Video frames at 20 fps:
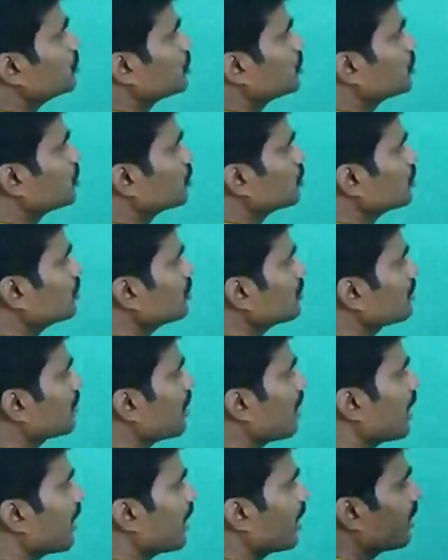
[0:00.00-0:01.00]
2
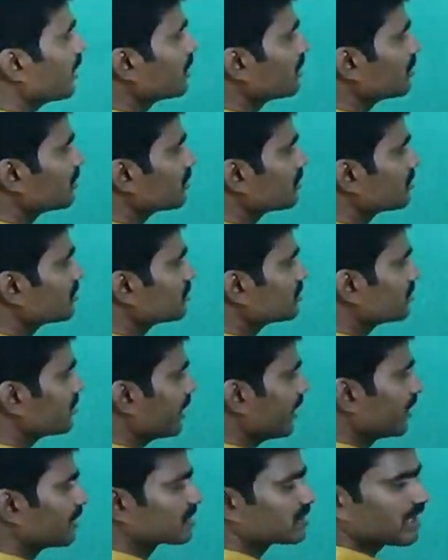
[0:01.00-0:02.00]

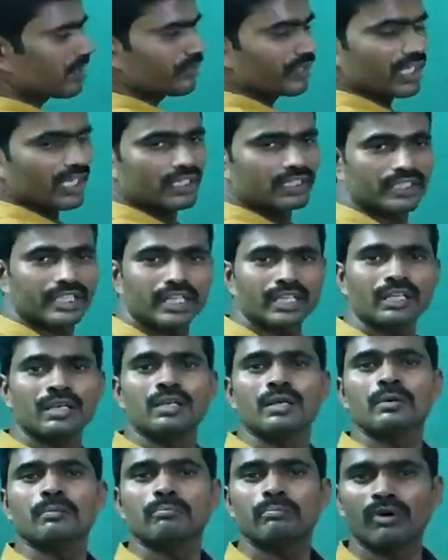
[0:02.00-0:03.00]
and 7 are the
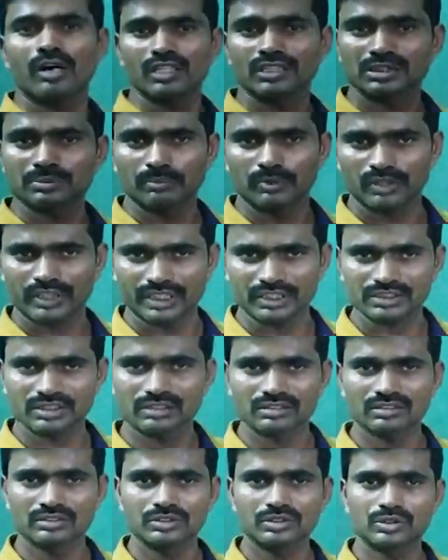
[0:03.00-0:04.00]

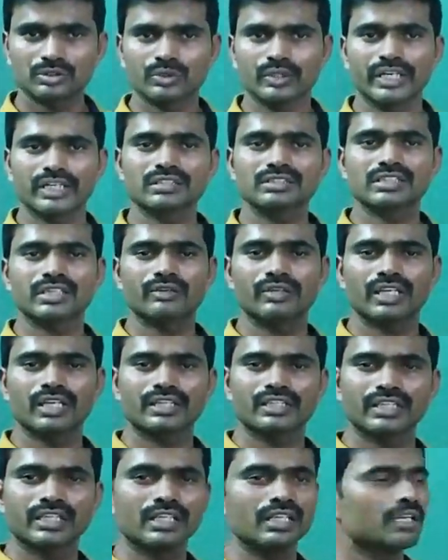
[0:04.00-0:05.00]
possibilities. 2 and 7
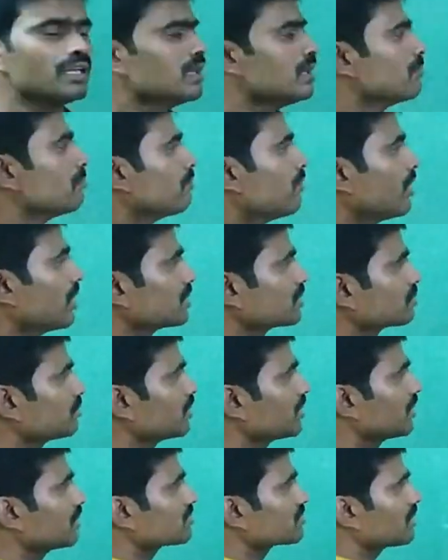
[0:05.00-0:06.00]
are the
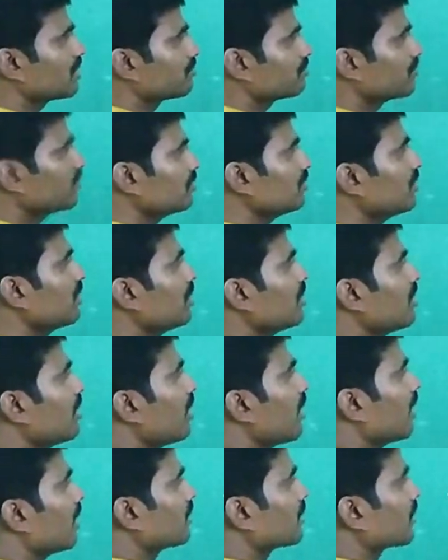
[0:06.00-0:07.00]
possibilities of
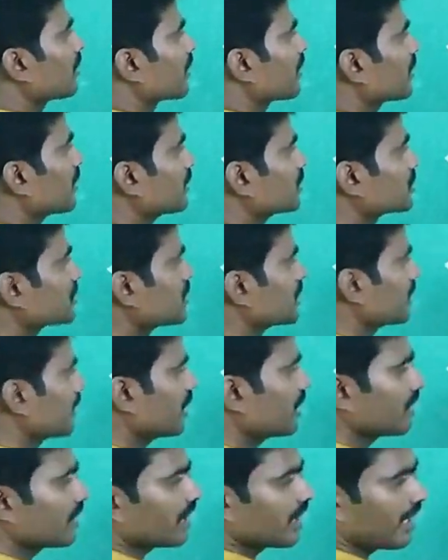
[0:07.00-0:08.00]
alternate
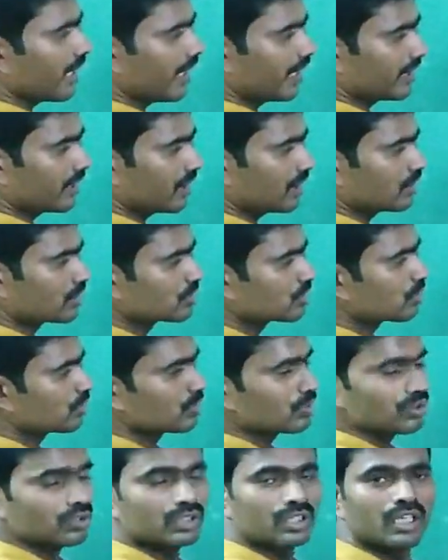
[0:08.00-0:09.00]
exterior angle.
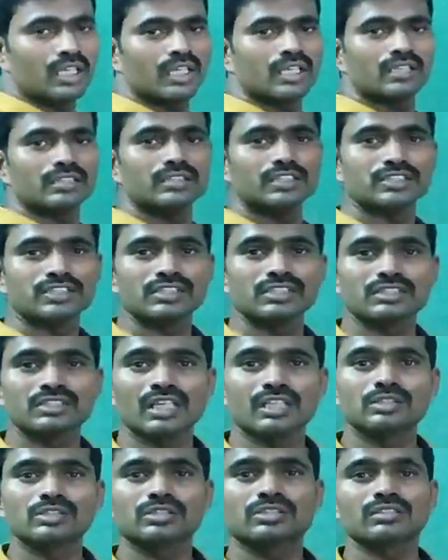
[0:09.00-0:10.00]
So this is
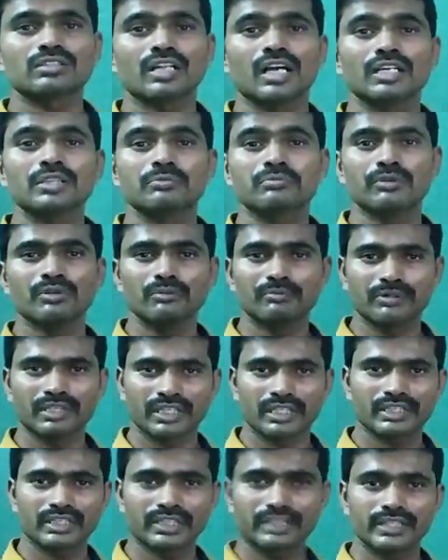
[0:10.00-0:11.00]
also not
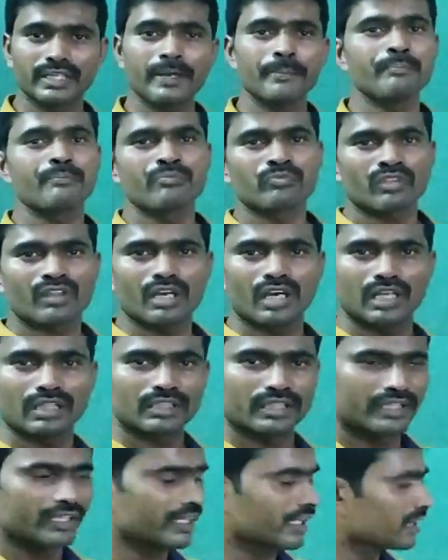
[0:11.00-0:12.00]
fulfilled the
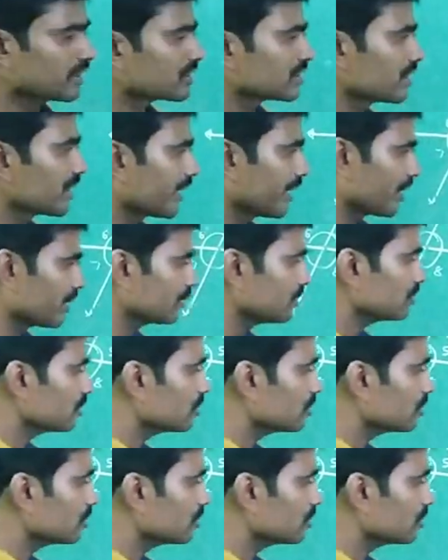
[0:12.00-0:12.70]
alternate exterior angle.